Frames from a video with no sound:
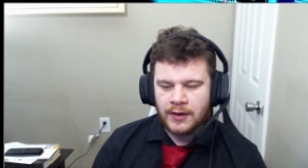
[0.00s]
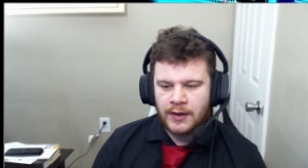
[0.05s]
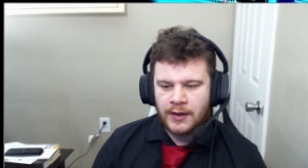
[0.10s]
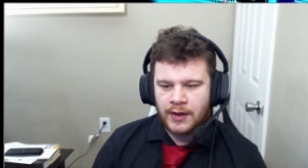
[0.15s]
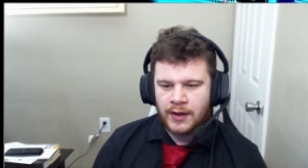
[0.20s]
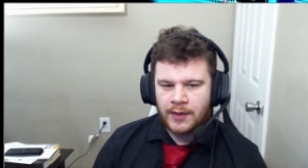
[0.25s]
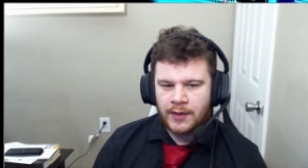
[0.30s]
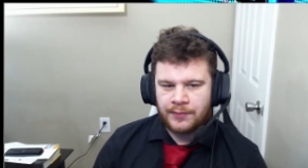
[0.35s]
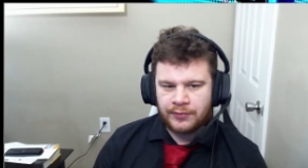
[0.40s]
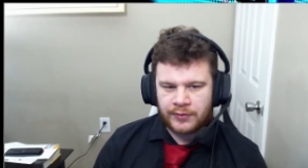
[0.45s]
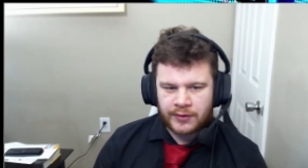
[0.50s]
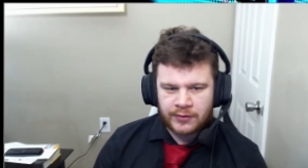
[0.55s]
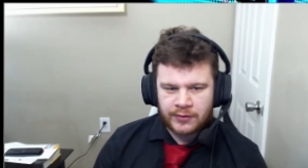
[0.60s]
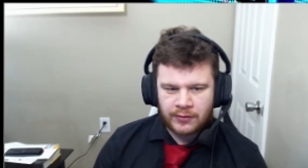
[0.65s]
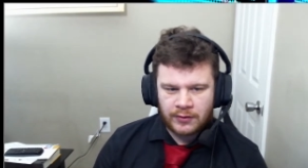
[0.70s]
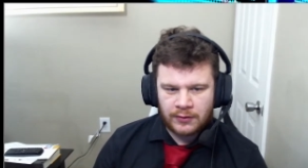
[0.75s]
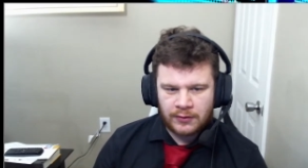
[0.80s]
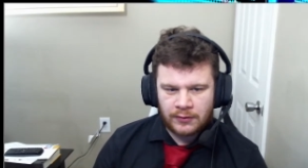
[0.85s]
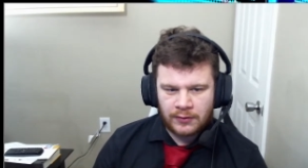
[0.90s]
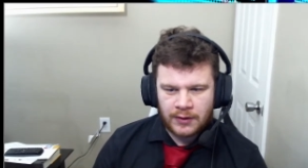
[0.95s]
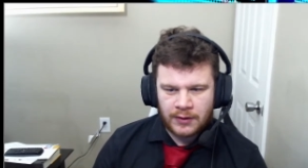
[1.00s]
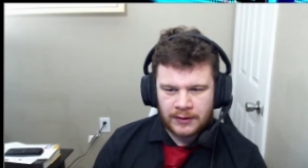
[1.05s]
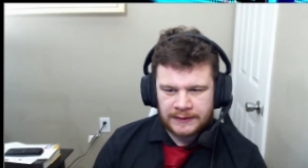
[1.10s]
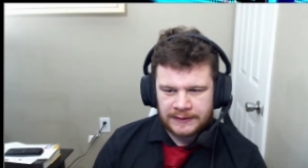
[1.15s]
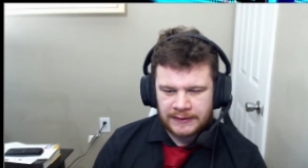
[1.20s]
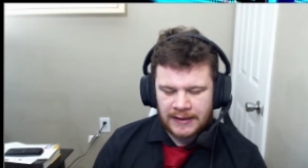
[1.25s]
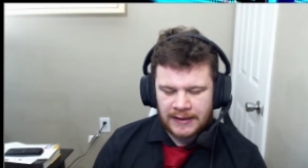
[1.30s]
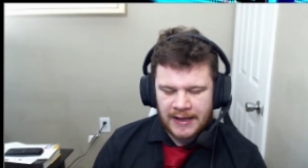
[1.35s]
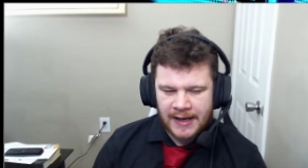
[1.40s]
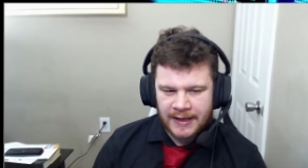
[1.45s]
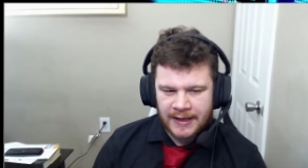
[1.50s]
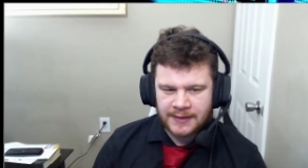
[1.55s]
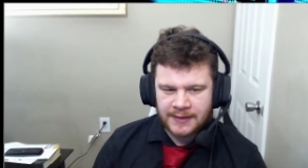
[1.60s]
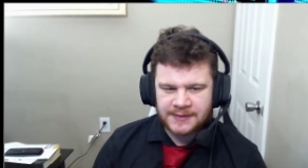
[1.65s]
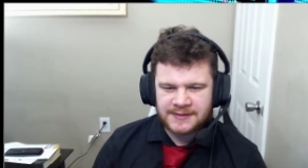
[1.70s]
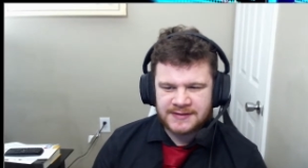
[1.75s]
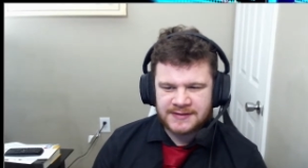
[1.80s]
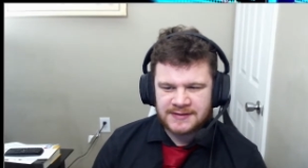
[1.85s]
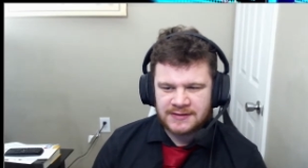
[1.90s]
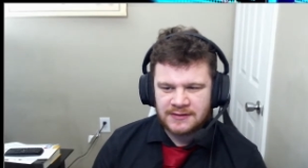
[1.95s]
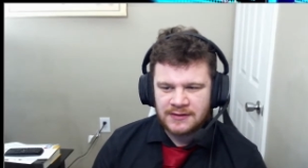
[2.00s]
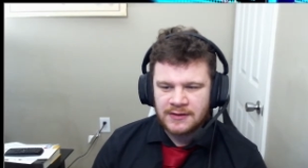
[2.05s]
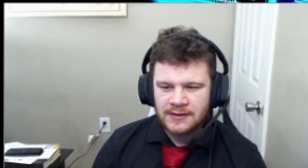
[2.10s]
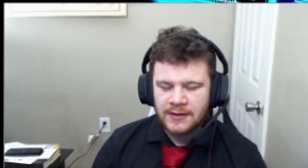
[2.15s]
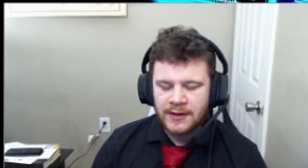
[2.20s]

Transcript: political alliance.